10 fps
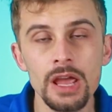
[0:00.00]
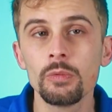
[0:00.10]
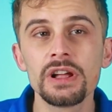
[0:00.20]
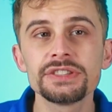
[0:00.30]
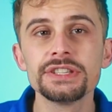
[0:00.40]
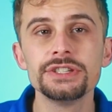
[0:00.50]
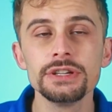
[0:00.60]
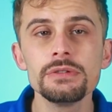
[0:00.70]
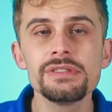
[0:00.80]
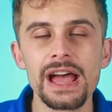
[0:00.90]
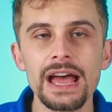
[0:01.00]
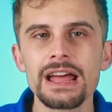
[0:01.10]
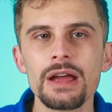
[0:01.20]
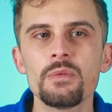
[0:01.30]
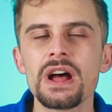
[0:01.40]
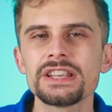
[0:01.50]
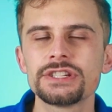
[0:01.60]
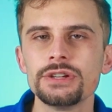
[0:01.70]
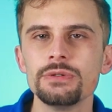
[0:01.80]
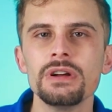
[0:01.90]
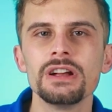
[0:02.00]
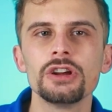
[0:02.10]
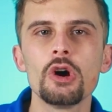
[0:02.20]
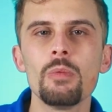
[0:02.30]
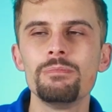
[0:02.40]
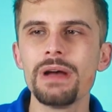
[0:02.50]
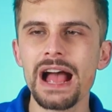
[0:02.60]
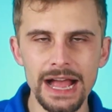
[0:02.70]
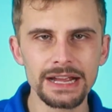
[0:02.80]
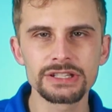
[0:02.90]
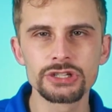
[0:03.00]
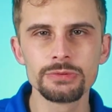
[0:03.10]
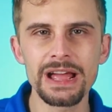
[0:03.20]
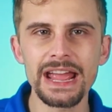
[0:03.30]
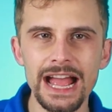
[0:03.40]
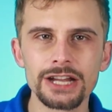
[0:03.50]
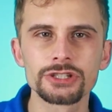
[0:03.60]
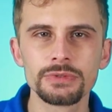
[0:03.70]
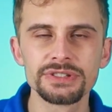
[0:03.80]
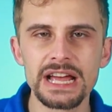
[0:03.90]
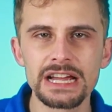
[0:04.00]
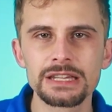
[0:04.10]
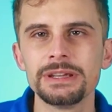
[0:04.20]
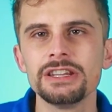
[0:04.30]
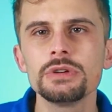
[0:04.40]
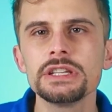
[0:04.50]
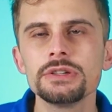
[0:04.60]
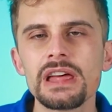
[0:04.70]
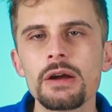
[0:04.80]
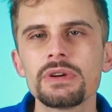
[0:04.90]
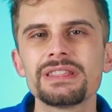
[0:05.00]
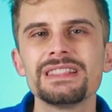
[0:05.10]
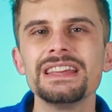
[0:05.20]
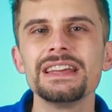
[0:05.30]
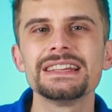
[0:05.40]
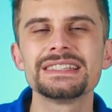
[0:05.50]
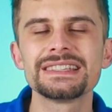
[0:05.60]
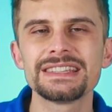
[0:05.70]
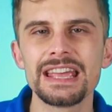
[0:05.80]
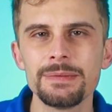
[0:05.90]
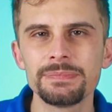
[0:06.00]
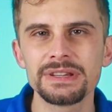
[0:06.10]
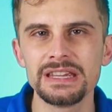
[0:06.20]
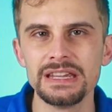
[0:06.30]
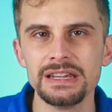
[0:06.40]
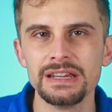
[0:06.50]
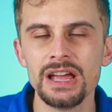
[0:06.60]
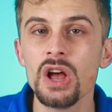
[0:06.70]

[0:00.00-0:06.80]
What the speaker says: Well, to do that, I want to go back to my actual document. You can do that with the escape key.